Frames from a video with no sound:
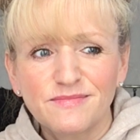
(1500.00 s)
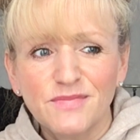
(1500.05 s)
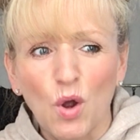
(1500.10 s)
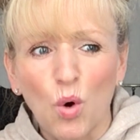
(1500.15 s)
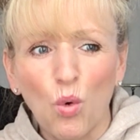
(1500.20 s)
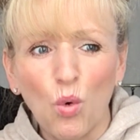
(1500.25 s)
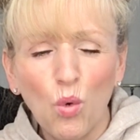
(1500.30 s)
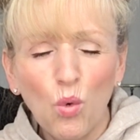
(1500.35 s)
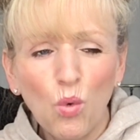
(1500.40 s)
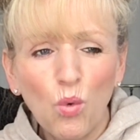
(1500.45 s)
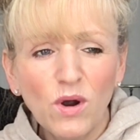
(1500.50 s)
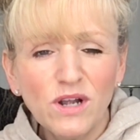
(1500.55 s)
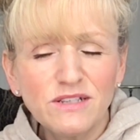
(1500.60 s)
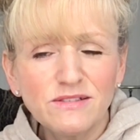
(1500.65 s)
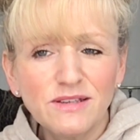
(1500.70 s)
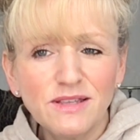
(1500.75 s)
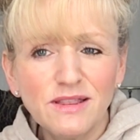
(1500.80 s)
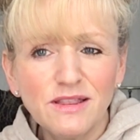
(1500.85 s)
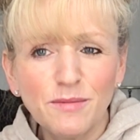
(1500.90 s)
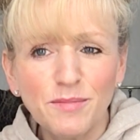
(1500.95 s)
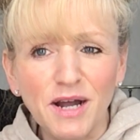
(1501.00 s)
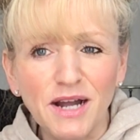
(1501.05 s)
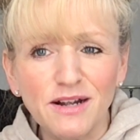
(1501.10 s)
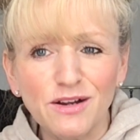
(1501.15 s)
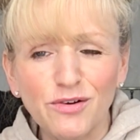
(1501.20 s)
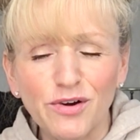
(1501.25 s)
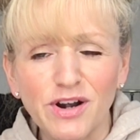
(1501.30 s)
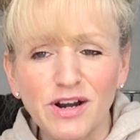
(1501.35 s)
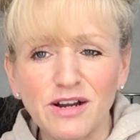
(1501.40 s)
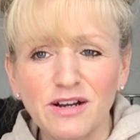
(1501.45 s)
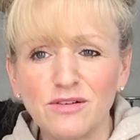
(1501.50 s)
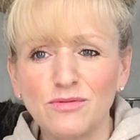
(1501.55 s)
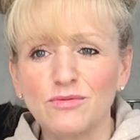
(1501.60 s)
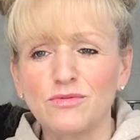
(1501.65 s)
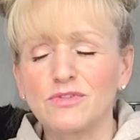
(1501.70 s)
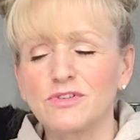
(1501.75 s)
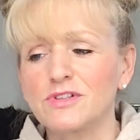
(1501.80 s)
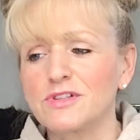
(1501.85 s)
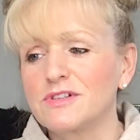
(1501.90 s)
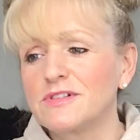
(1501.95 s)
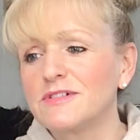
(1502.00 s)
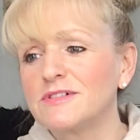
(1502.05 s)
always in the background.